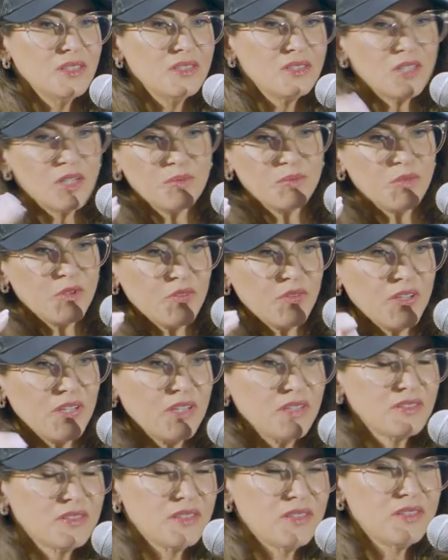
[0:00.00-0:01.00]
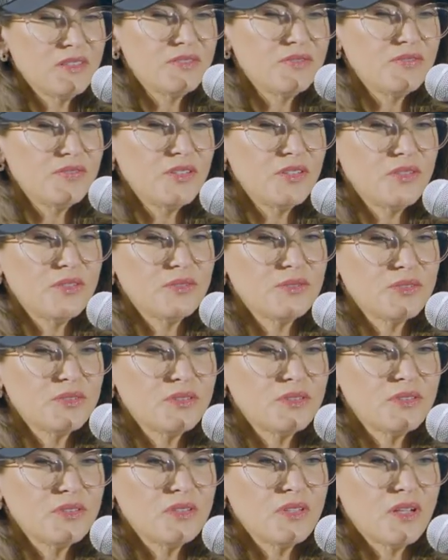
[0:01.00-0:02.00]
stunt movies, and if you know
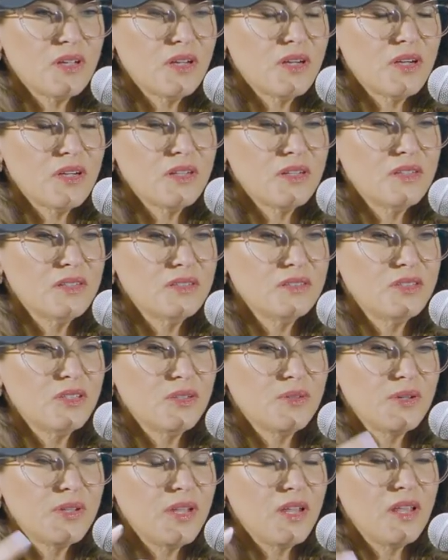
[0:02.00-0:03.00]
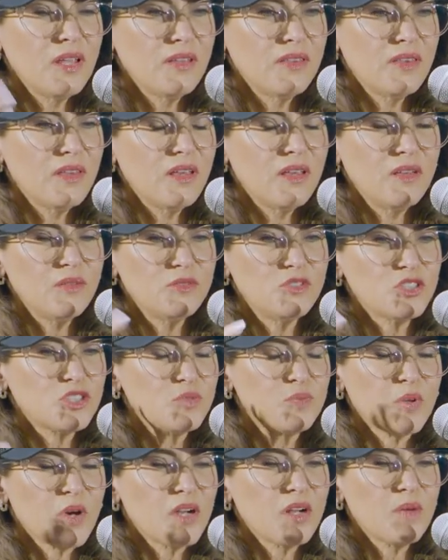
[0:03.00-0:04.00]
uh you know and and they
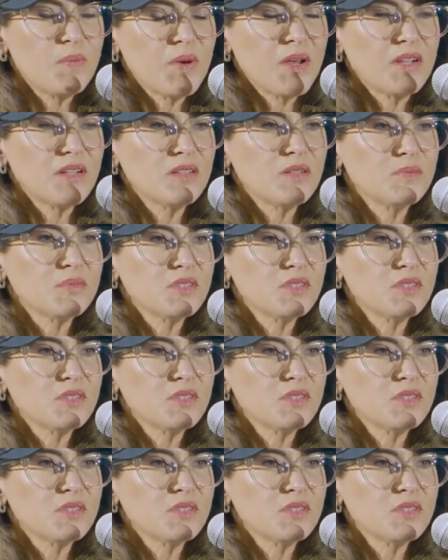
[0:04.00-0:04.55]
just brought up out of the